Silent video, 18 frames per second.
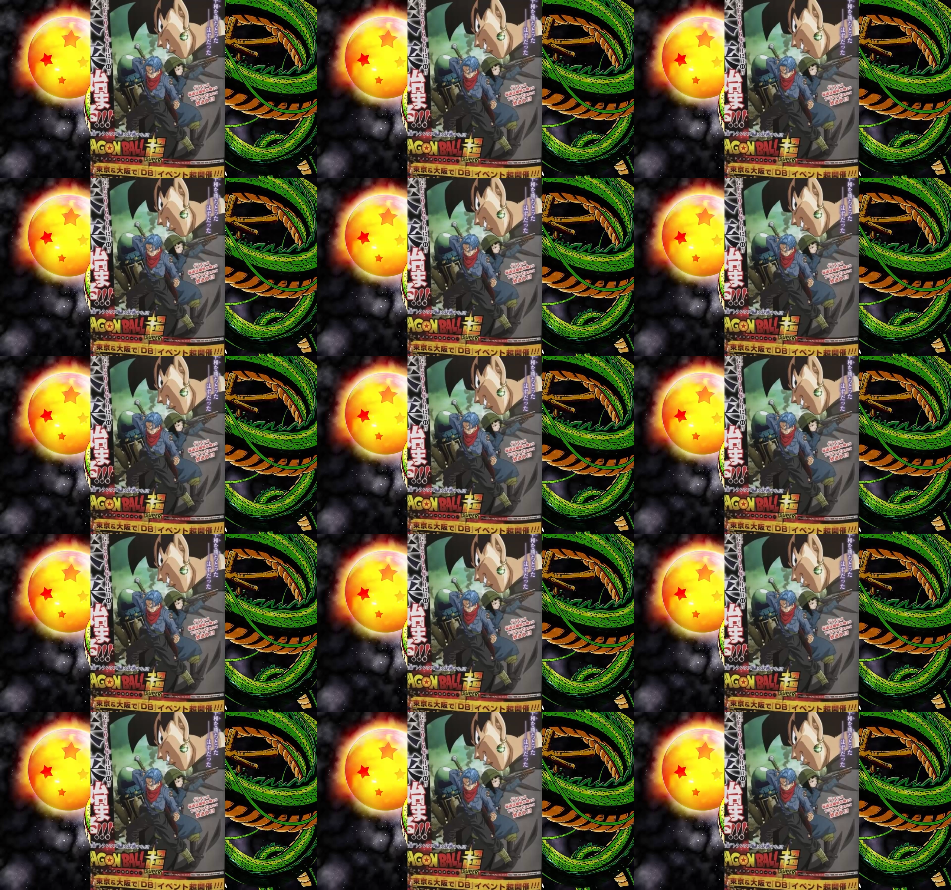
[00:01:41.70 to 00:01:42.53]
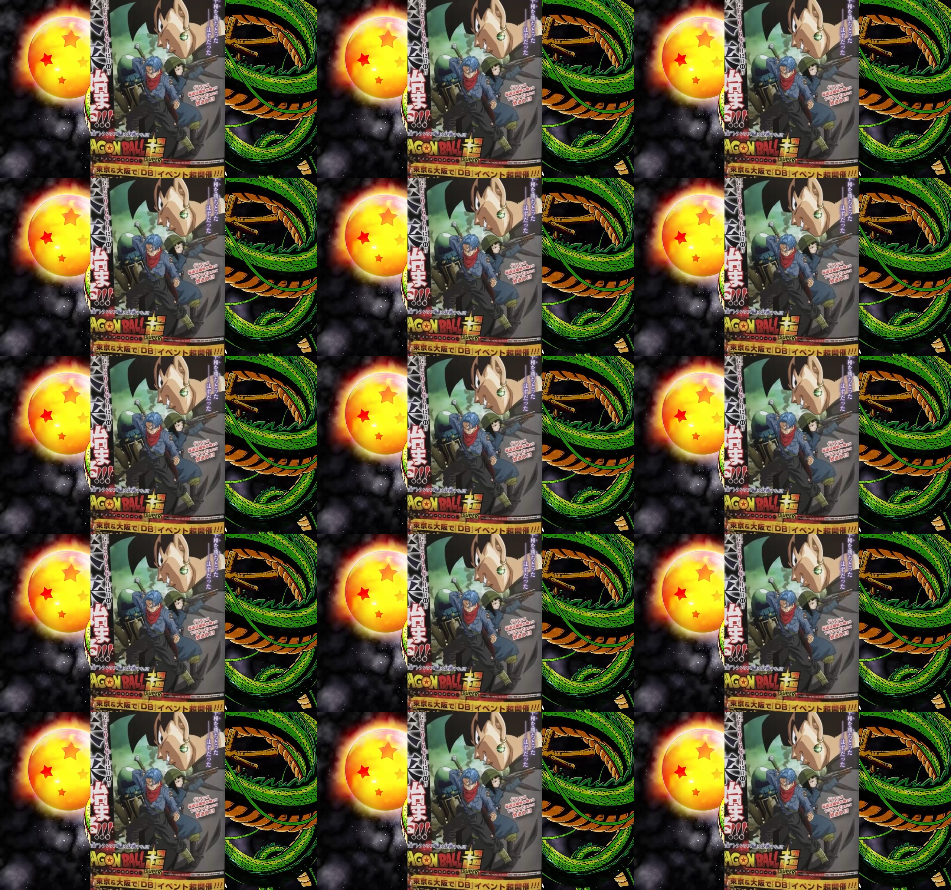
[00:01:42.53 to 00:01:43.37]

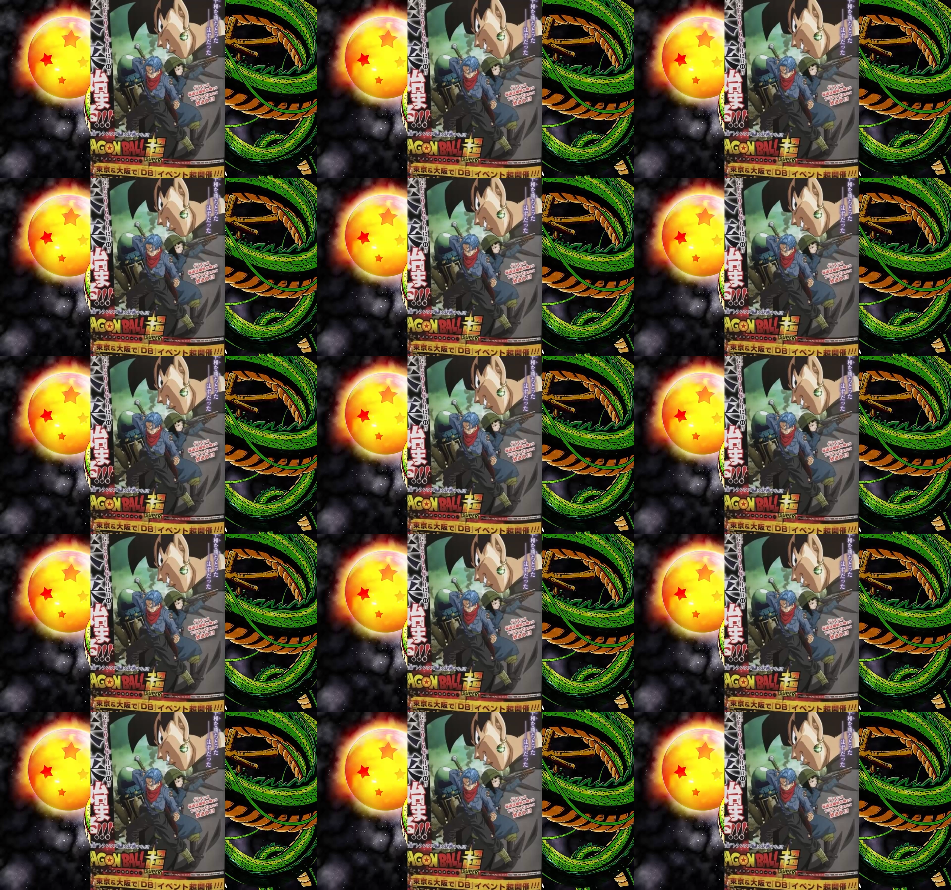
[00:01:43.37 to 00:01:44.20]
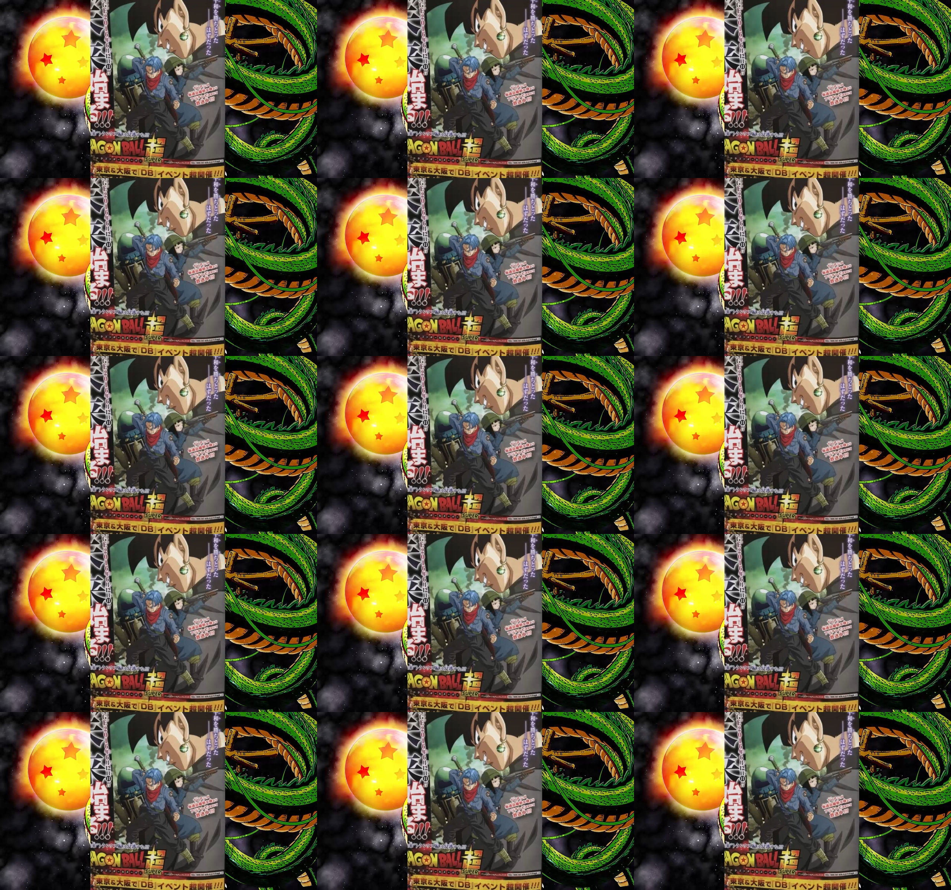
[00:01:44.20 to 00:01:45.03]

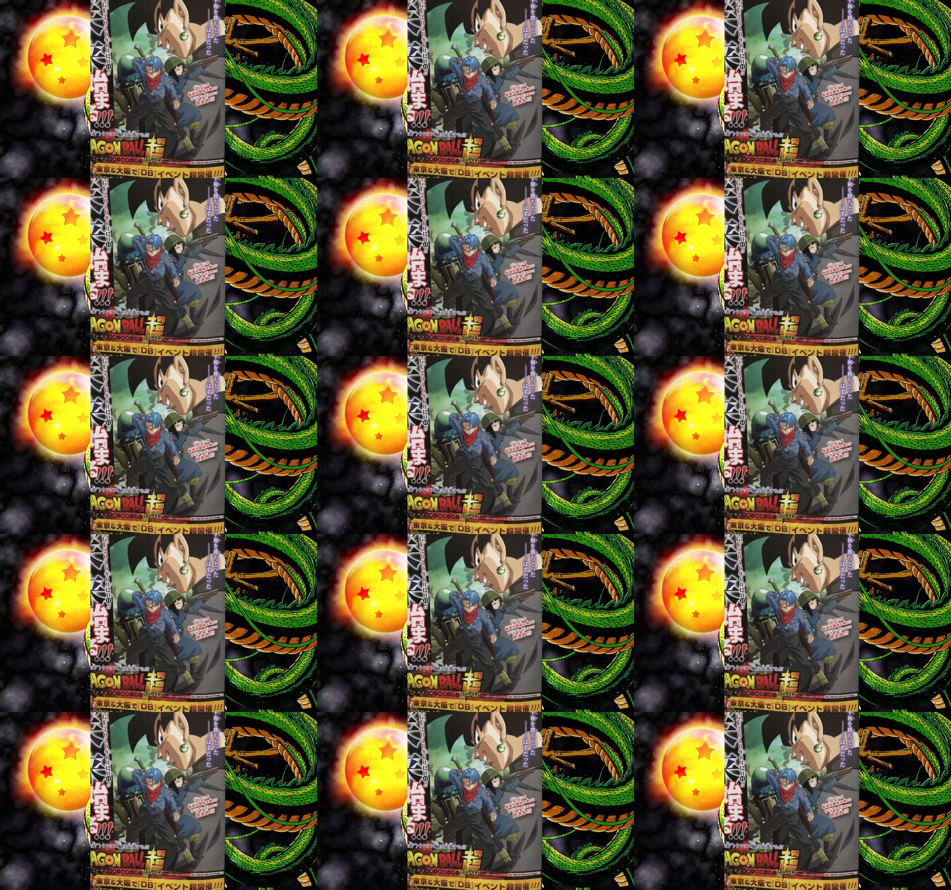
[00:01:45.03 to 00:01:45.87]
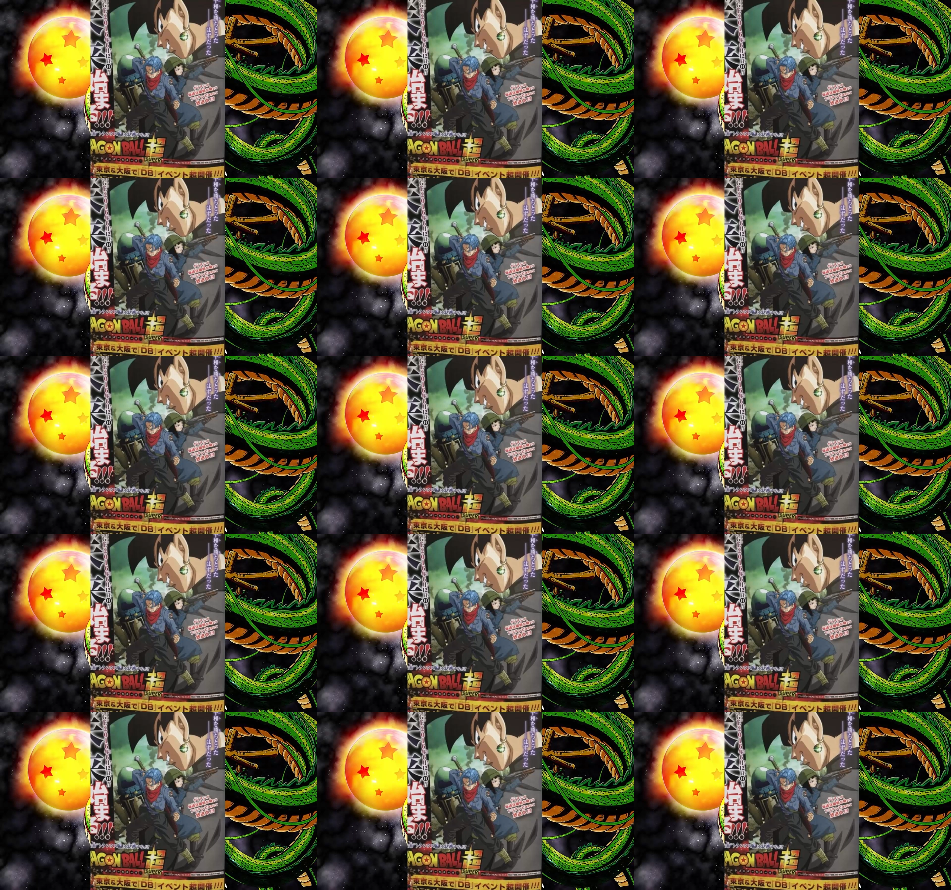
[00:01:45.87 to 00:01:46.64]
The face doesn't move, so there is nothing to read.